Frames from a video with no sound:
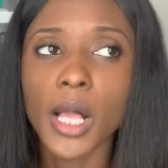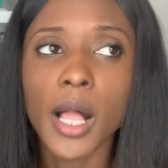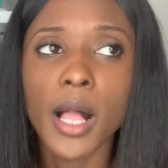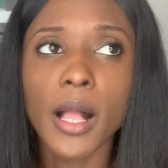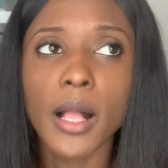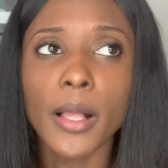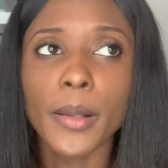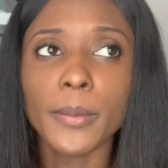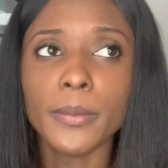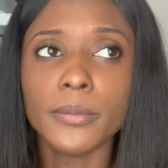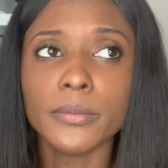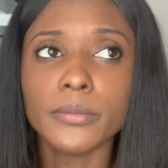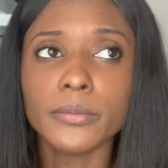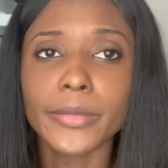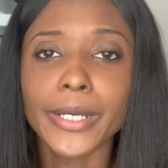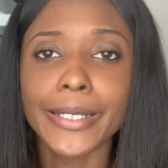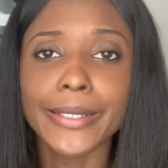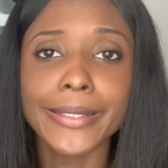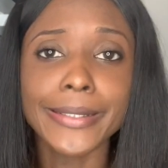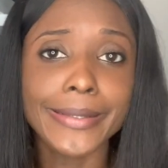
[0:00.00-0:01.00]
I
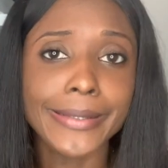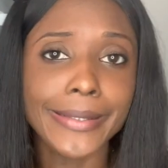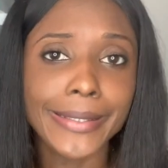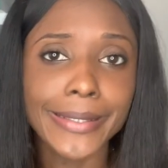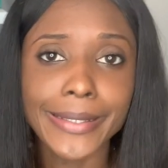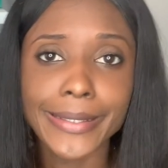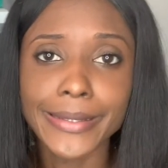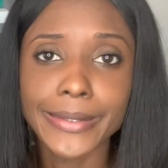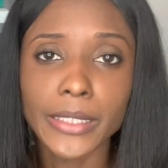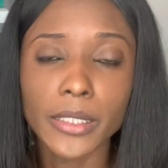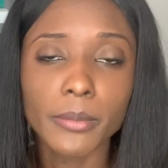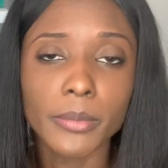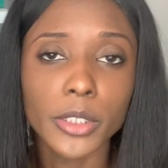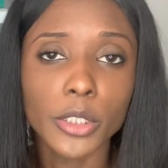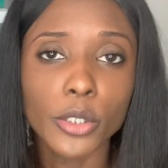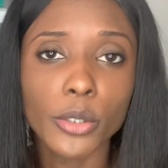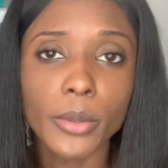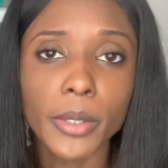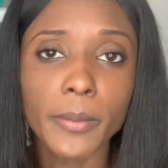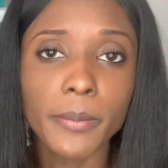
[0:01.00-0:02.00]
didn't get anything
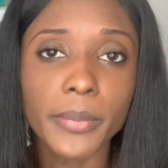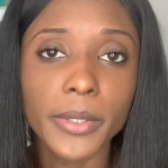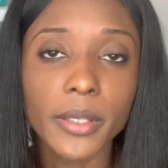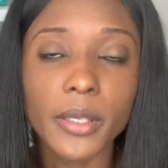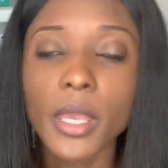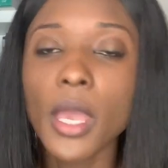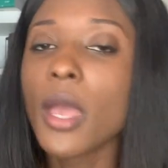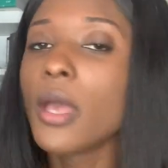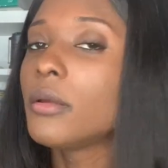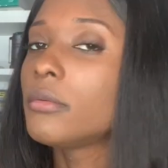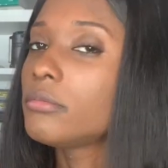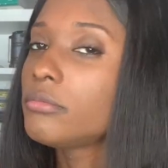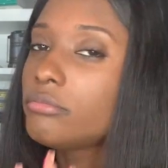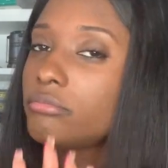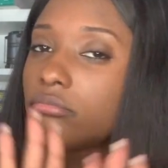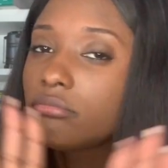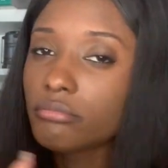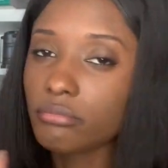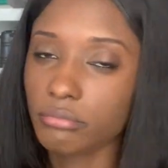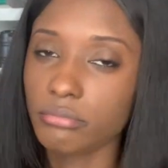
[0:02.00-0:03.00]
below a B.
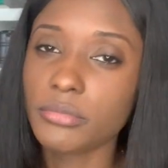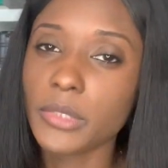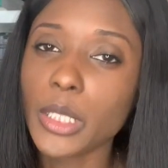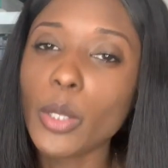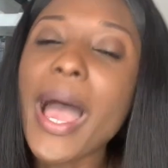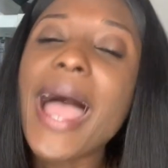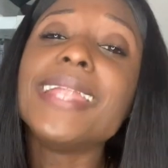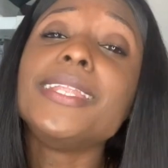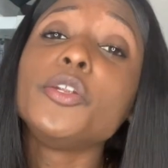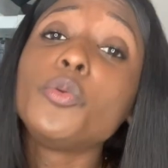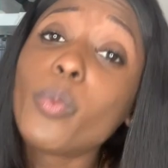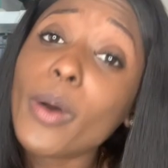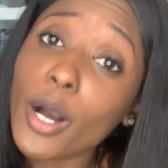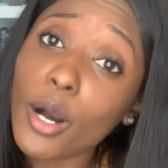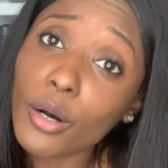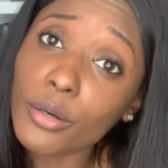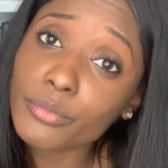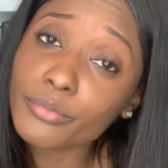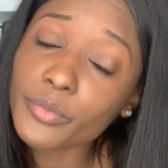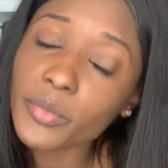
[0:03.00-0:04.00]
I did
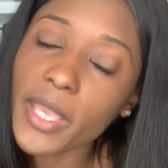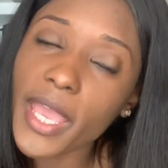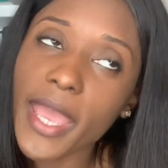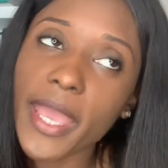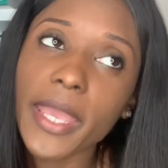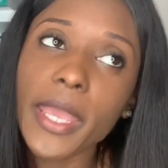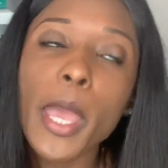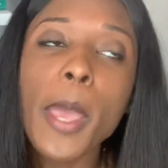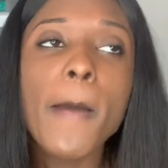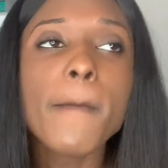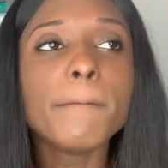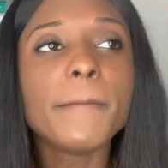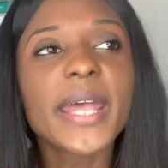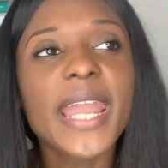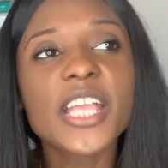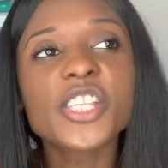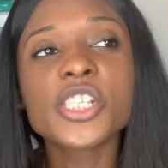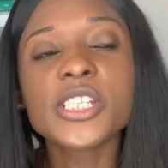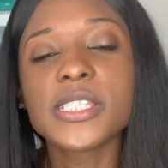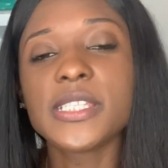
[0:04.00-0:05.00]
well, okay?
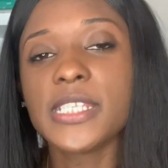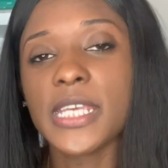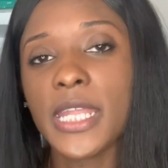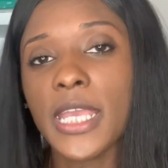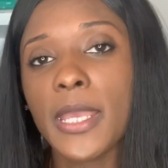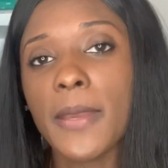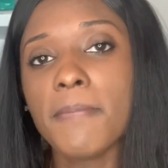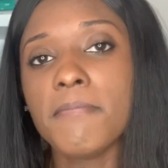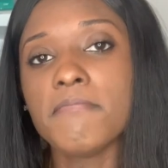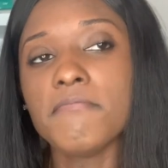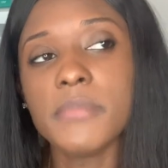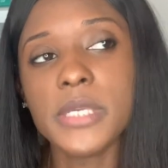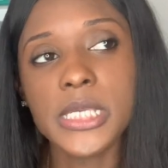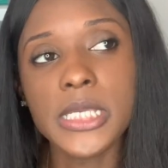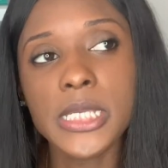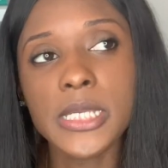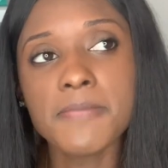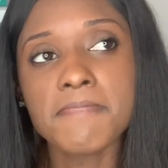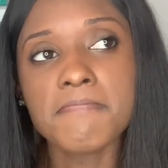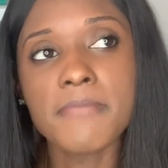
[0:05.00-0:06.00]
But I just didn't
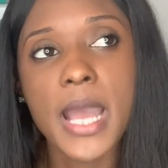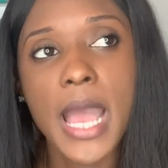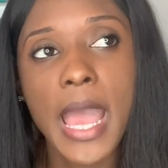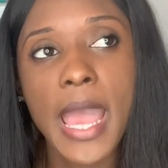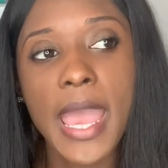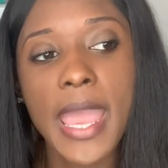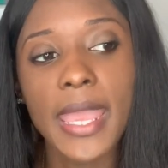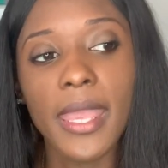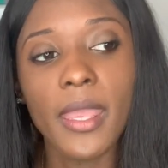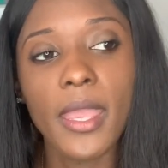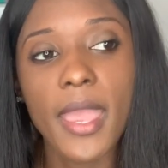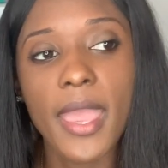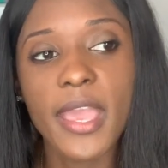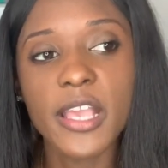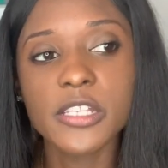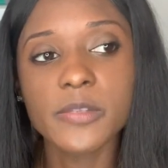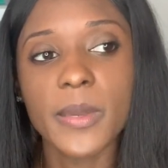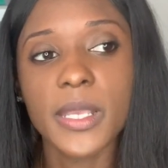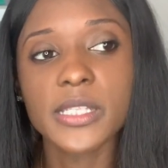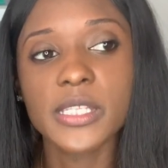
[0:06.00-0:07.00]
meet my
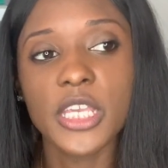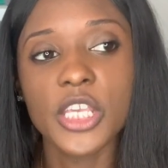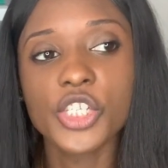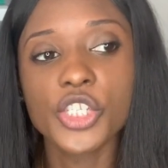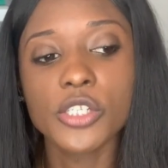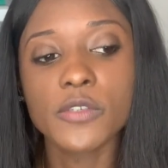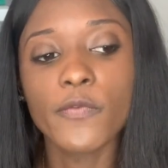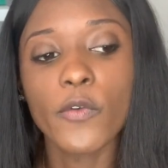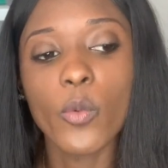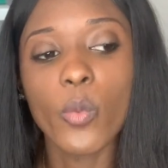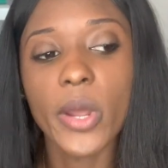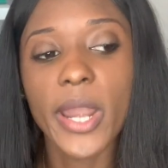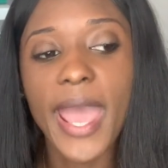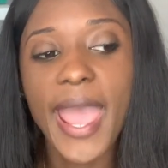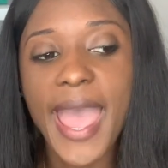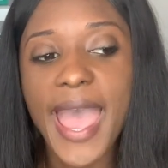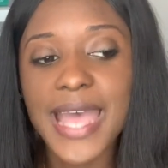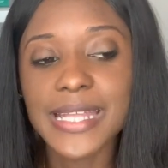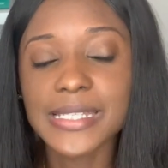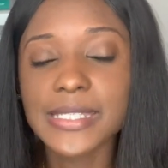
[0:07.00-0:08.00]
expectation for what
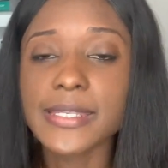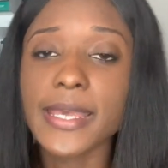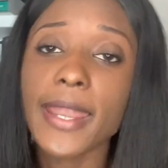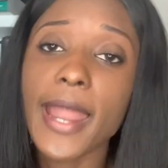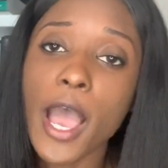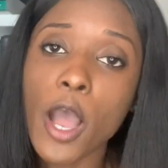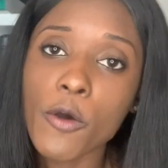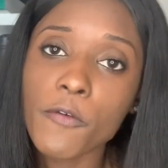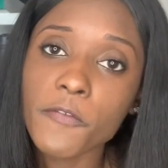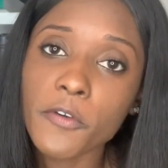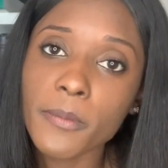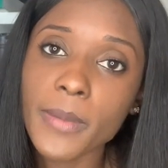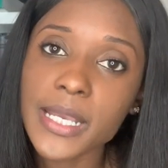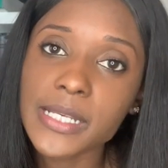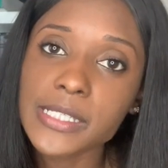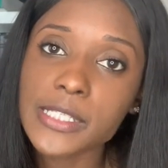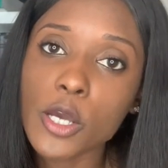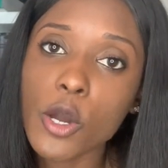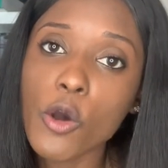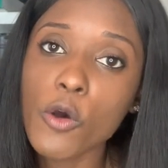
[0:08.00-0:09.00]
I had set out for
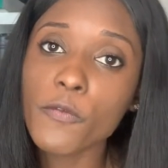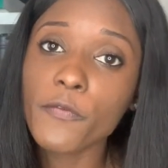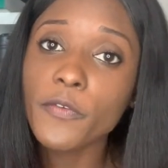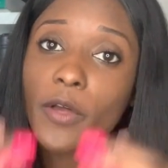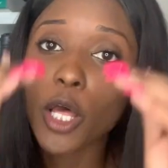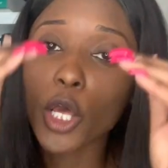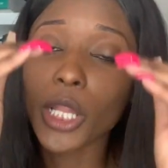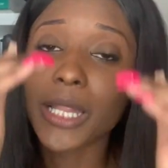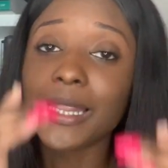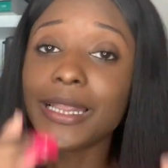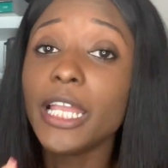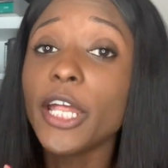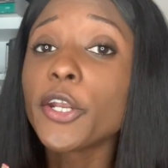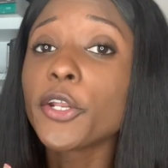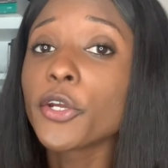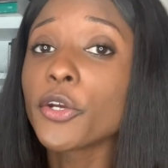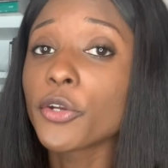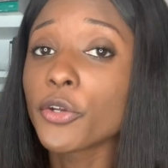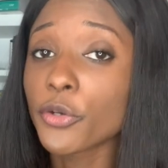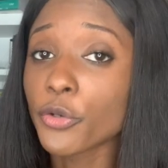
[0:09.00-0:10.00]
myself
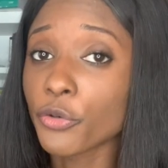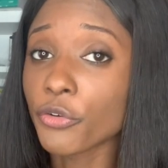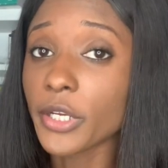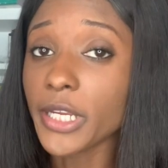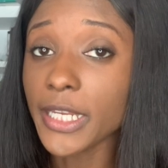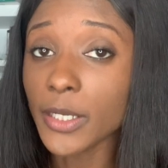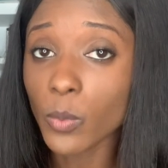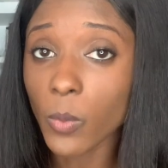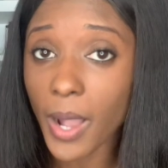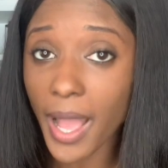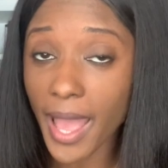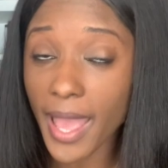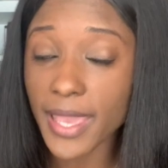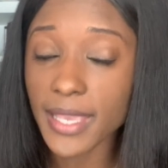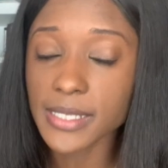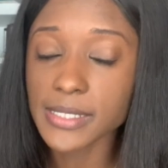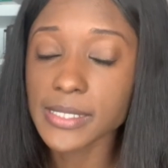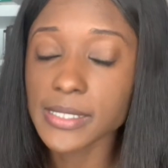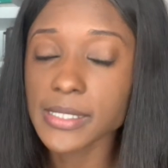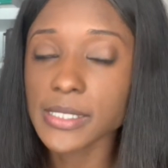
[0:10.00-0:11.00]
letter grade
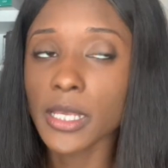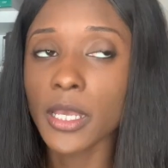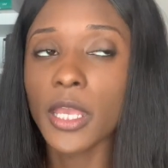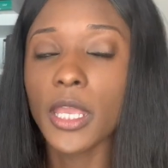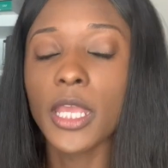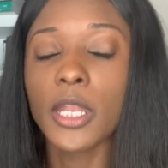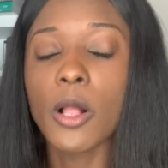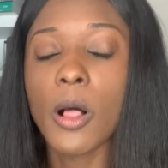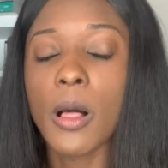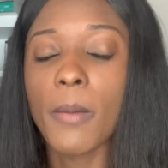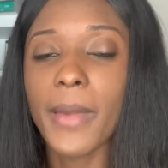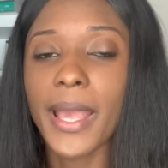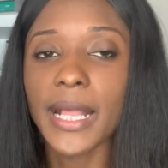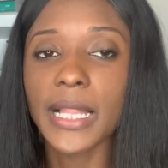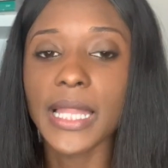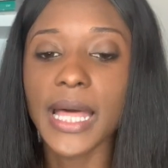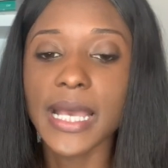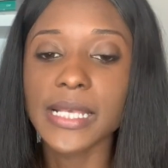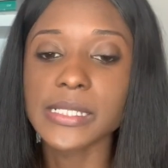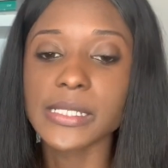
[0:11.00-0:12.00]
wise in all my
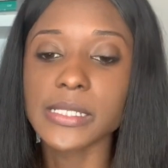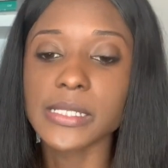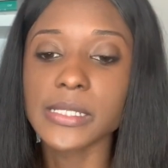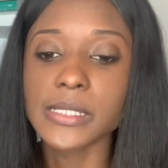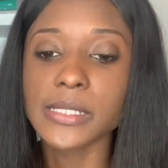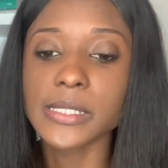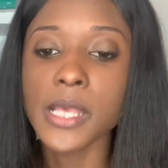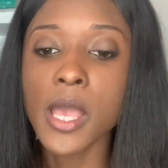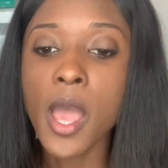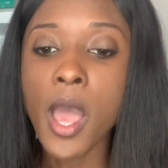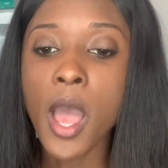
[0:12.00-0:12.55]
classes.